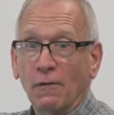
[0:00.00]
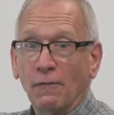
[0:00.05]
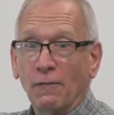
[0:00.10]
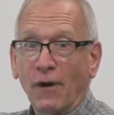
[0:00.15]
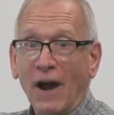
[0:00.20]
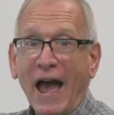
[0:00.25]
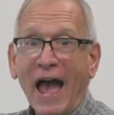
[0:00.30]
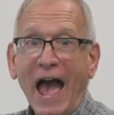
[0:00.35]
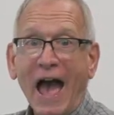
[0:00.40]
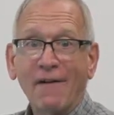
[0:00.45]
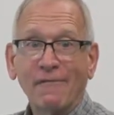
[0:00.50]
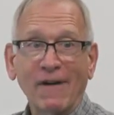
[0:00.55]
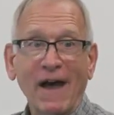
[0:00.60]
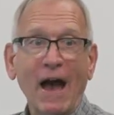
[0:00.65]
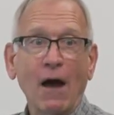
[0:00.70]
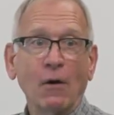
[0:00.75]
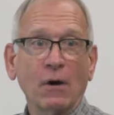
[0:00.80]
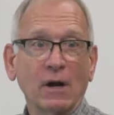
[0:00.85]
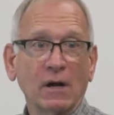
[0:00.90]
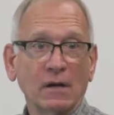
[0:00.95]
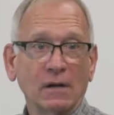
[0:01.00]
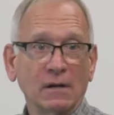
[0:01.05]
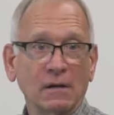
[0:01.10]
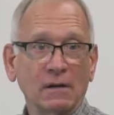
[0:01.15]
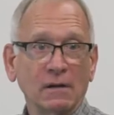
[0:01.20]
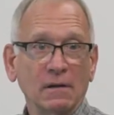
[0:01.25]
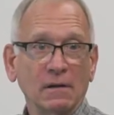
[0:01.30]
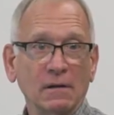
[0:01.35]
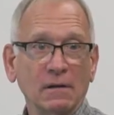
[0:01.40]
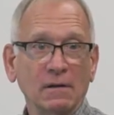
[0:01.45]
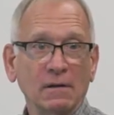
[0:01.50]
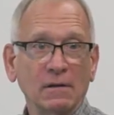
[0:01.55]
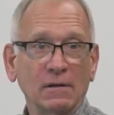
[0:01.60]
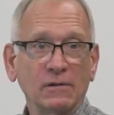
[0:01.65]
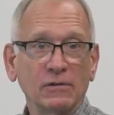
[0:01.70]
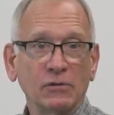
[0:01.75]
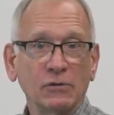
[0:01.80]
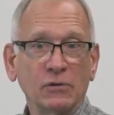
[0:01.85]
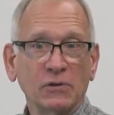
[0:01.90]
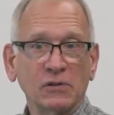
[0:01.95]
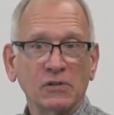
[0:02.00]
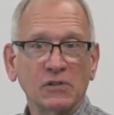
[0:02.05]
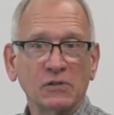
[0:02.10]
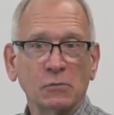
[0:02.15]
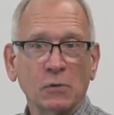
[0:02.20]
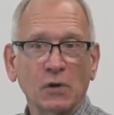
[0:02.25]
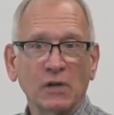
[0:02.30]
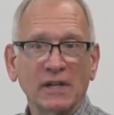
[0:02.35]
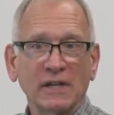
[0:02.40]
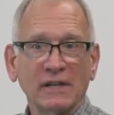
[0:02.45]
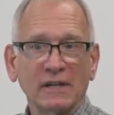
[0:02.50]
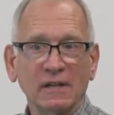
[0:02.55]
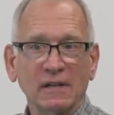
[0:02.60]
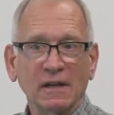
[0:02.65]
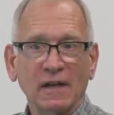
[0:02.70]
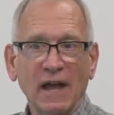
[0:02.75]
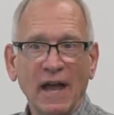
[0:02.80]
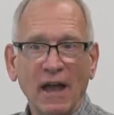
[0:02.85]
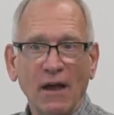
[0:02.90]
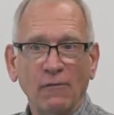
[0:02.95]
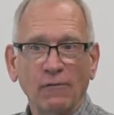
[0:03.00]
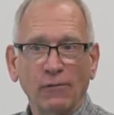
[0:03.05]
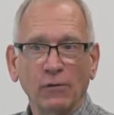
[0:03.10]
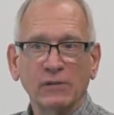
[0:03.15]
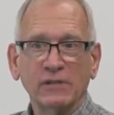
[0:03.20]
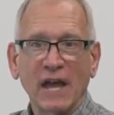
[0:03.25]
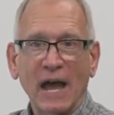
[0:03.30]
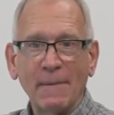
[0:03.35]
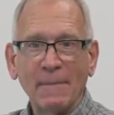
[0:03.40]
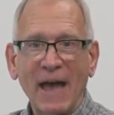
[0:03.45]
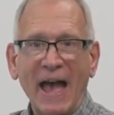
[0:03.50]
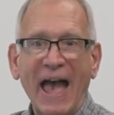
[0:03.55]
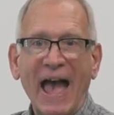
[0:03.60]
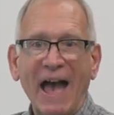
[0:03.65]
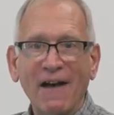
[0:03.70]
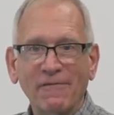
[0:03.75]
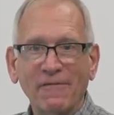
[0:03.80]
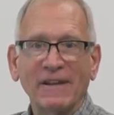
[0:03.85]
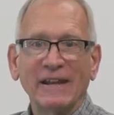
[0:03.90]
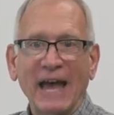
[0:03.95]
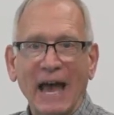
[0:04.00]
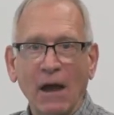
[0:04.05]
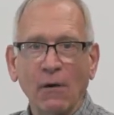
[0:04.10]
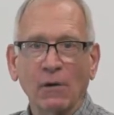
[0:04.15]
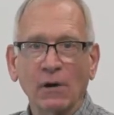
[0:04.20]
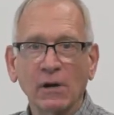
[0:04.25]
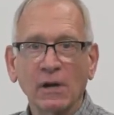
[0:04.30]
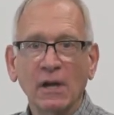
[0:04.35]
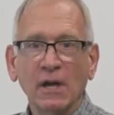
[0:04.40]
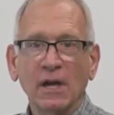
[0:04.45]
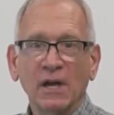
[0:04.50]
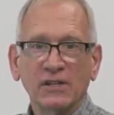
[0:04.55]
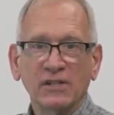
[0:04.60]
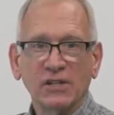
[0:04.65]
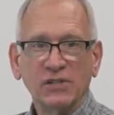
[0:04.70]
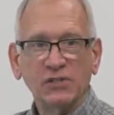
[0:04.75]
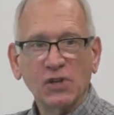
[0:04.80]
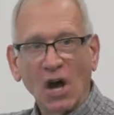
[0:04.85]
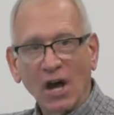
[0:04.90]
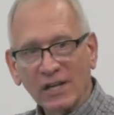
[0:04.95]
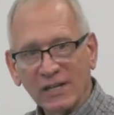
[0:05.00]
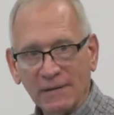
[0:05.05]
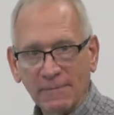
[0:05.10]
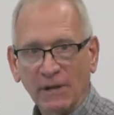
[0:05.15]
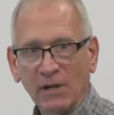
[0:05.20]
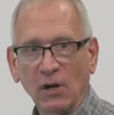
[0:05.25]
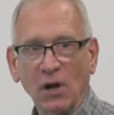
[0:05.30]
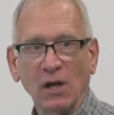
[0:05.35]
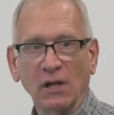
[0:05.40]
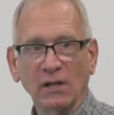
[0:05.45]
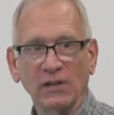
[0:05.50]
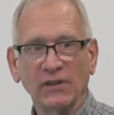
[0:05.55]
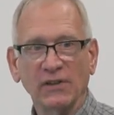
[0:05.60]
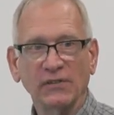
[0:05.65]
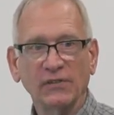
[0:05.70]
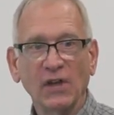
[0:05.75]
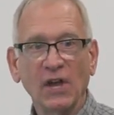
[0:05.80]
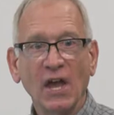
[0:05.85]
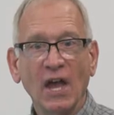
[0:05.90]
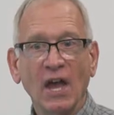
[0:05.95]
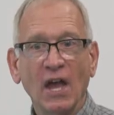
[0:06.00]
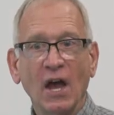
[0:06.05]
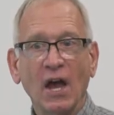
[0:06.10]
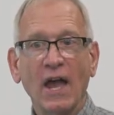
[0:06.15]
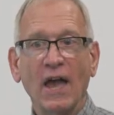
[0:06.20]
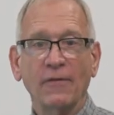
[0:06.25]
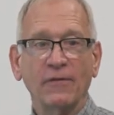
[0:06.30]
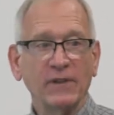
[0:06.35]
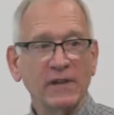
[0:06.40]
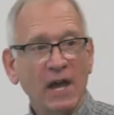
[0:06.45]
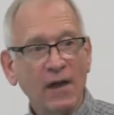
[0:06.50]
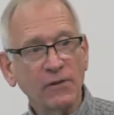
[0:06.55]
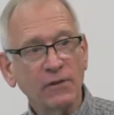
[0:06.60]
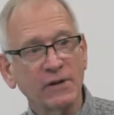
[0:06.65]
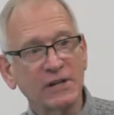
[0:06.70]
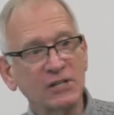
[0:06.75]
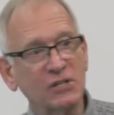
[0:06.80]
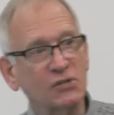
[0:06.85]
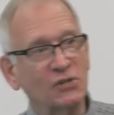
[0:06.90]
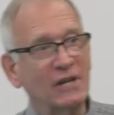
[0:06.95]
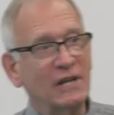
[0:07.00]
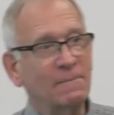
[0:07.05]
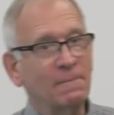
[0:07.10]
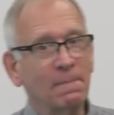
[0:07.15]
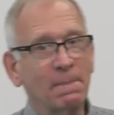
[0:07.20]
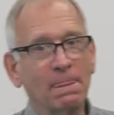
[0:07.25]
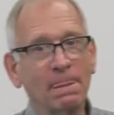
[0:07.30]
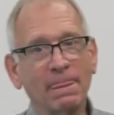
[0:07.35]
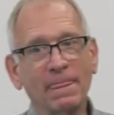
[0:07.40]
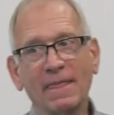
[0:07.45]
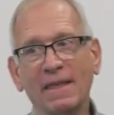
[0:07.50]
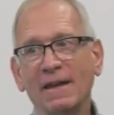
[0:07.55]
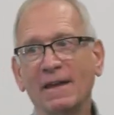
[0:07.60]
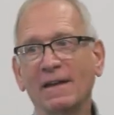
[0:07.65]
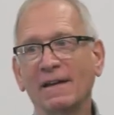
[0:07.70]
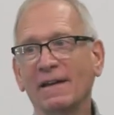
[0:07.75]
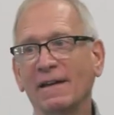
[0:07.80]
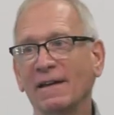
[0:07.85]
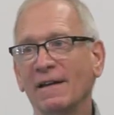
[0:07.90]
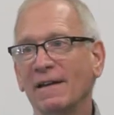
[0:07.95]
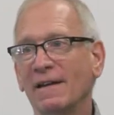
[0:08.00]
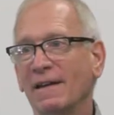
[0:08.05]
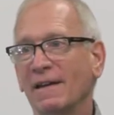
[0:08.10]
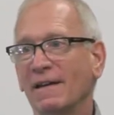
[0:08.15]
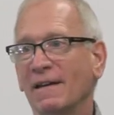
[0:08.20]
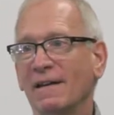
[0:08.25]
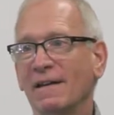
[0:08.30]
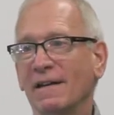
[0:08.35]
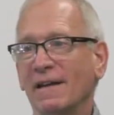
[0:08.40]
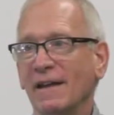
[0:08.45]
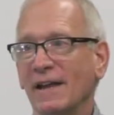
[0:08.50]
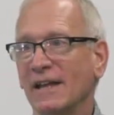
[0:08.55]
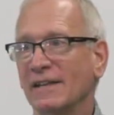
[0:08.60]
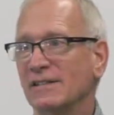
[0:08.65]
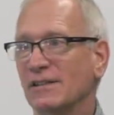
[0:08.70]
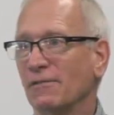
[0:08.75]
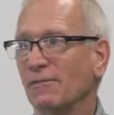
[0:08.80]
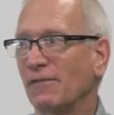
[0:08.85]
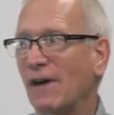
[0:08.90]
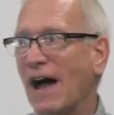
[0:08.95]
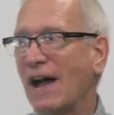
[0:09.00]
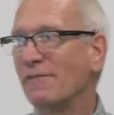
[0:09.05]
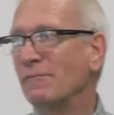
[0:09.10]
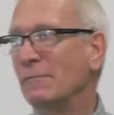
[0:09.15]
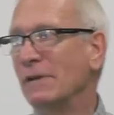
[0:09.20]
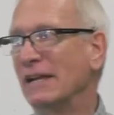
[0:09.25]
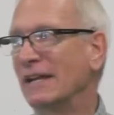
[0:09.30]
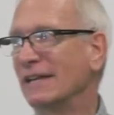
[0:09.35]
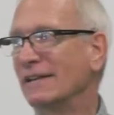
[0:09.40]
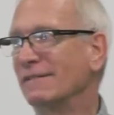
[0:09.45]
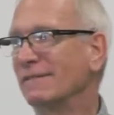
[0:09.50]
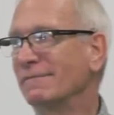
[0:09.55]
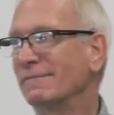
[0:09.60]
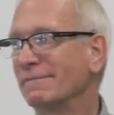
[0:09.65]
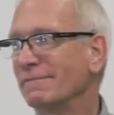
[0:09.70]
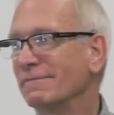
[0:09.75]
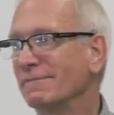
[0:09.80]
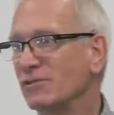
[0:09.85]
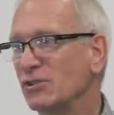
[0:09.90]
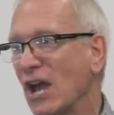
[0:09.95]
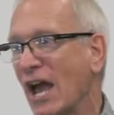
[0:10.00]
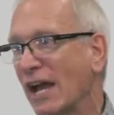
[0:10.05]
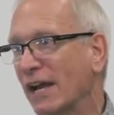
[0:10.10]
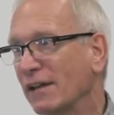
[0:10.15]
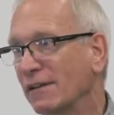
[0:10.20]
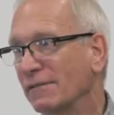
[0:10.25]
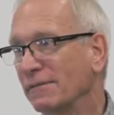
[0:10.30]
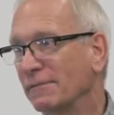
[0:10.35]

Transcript: for a half hour. Two nurses working full time a half an hour to document all of this. At the other extreme, it's a five minute check.